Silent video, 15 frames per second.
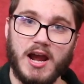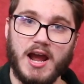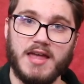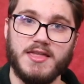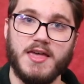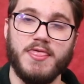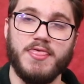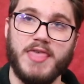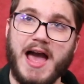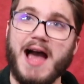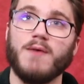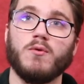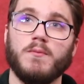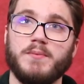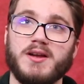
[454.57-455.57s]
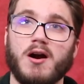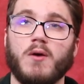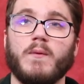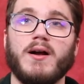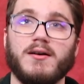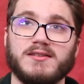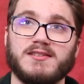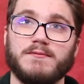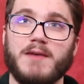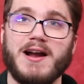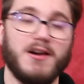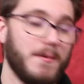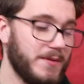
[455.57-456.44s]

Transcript: and then that will be our relative minor.